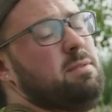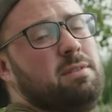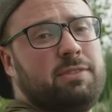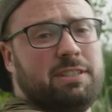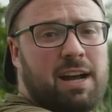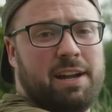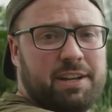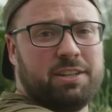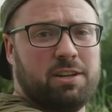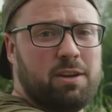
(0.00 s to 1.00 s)
I've
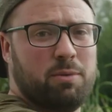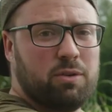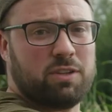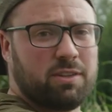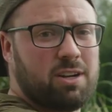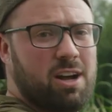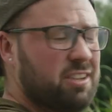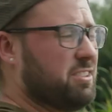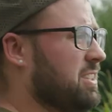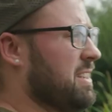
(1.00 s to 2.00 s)
decided the move's on the
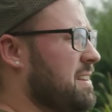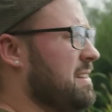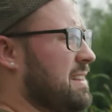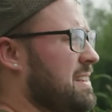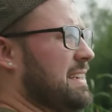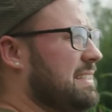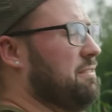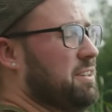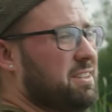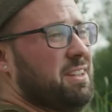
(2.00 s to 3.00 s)
cards. It's
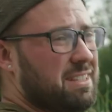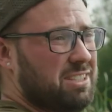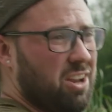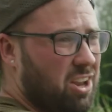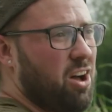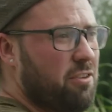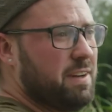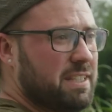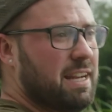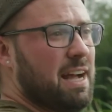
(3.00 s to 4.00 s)
evident that there's a lot of
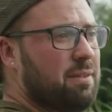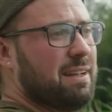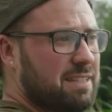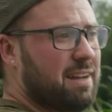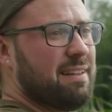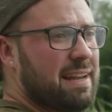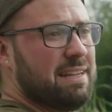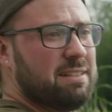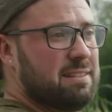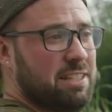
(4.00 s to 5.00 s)
fish down that side of the
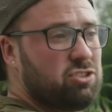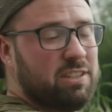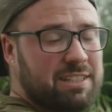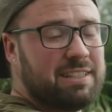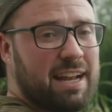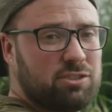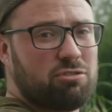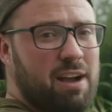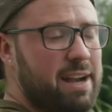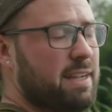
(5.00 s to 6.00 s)
lake, literally to Dan's
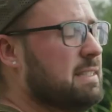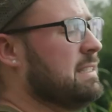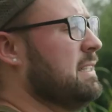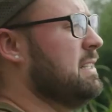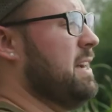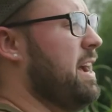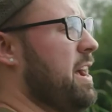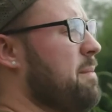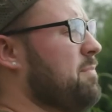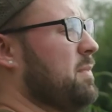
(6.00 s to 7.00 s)
right.
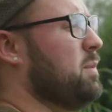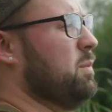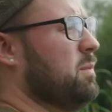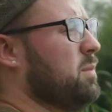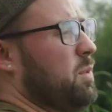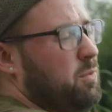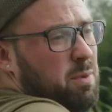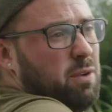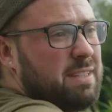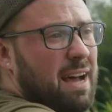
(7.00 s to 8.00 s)
We've
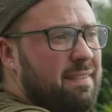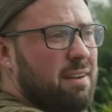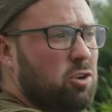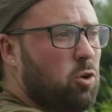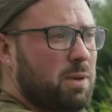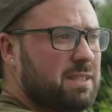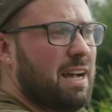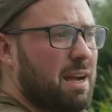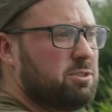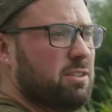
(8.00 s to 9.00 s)
moved down there a couple of
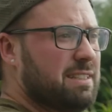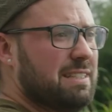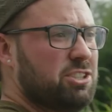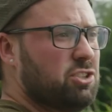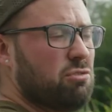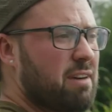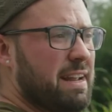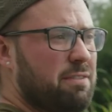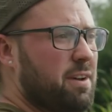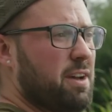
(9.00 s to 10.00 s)
times during the session
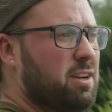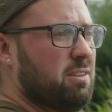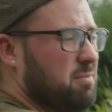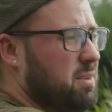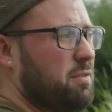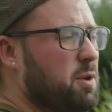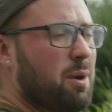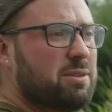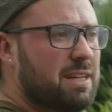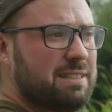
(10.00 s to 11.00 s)
already for a few
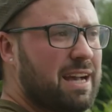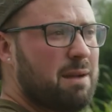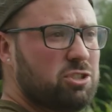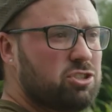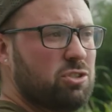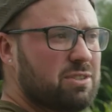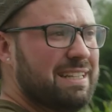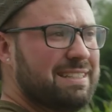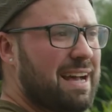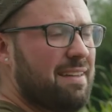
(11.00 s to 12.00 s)
hours at a time, just chucked
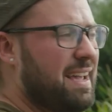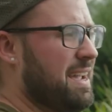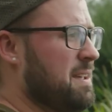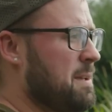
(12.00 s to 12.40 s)
zigs out there.